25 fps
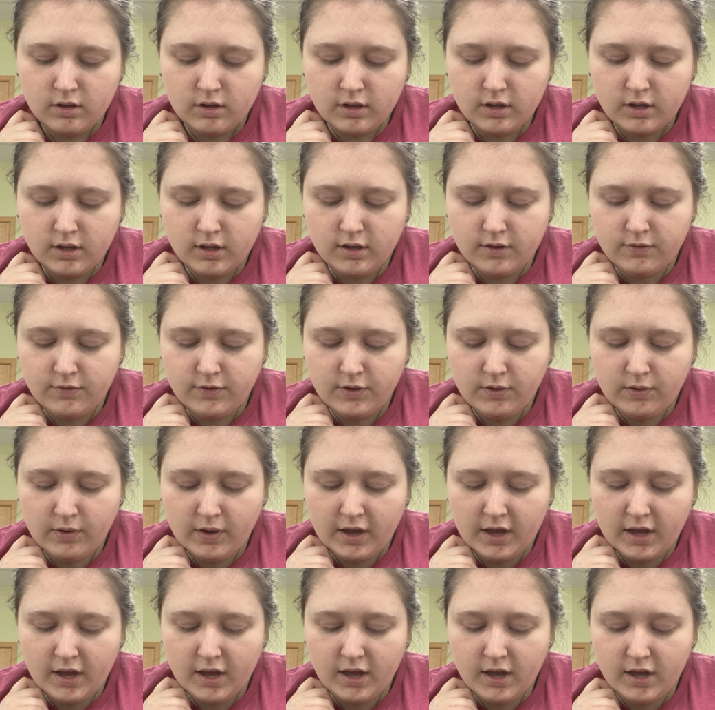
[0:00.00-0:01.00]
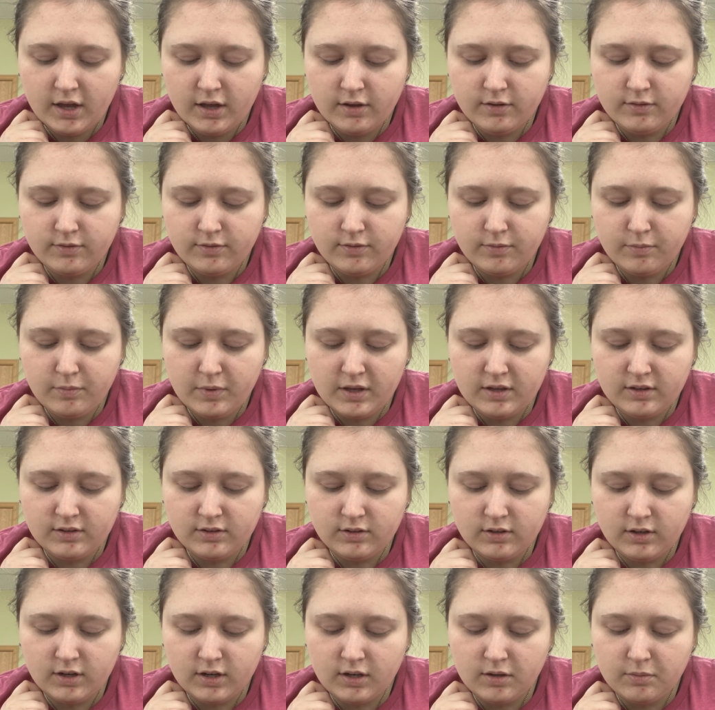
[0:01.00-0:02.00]
And if you have
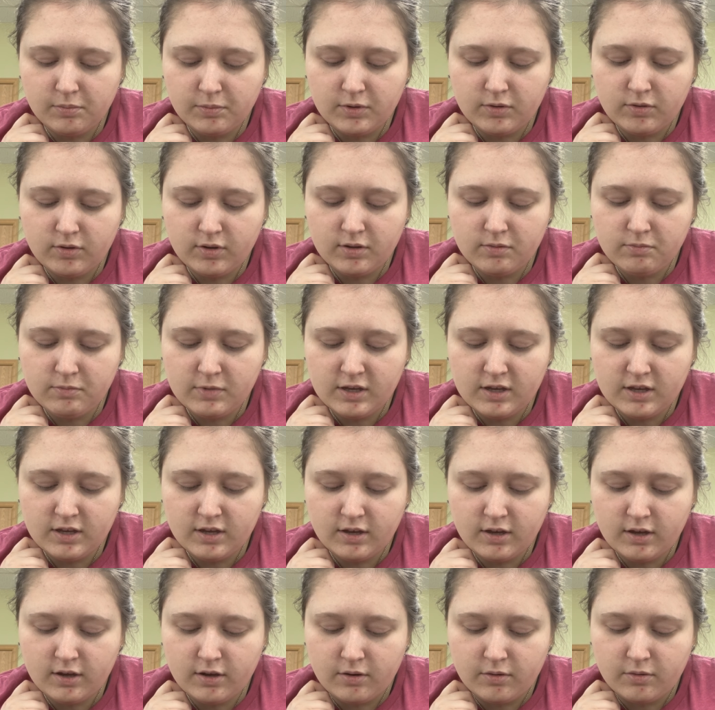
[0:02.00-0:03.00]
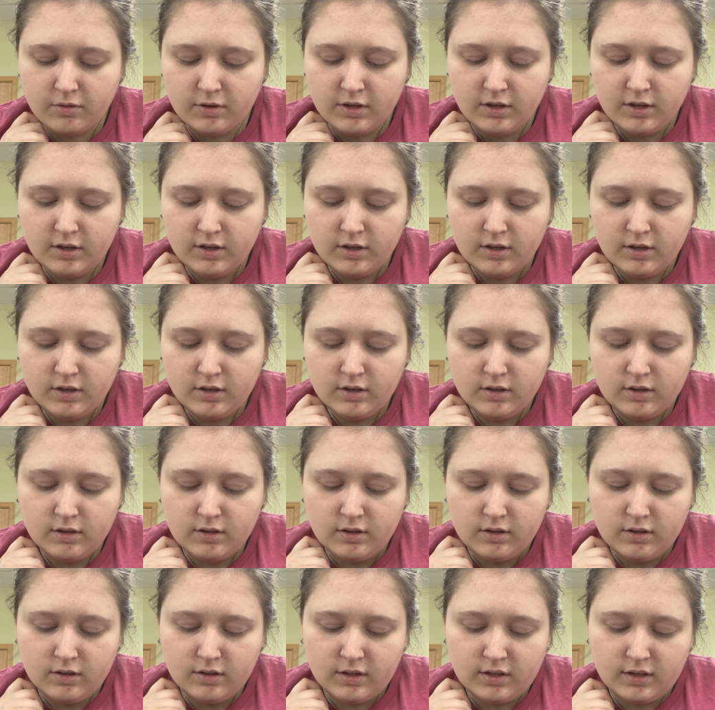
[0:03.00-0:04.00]
messed up, you can make it go
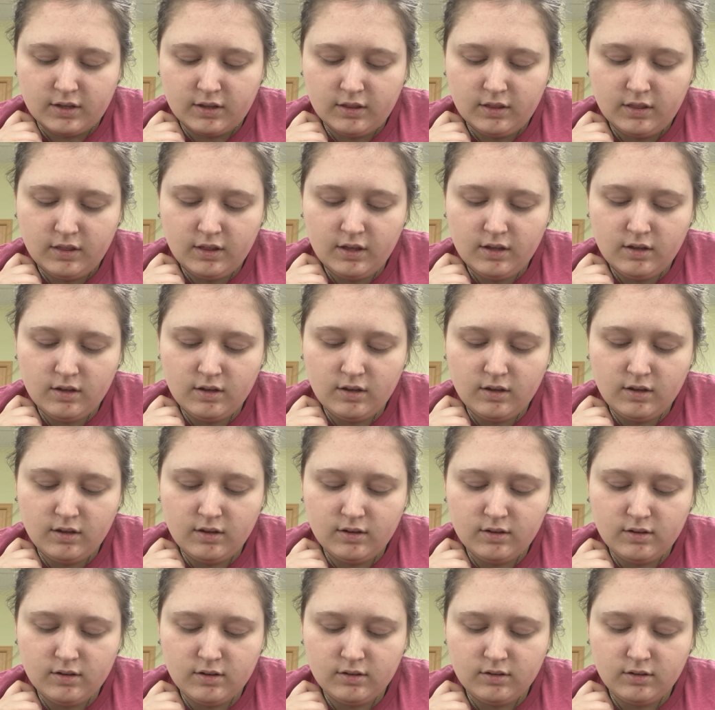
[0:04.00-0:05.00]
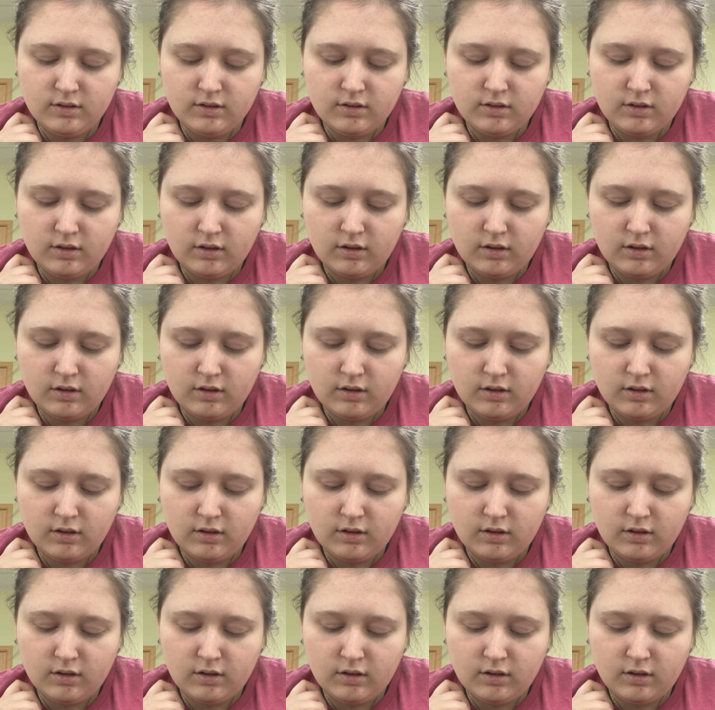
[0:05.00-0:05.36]
like that.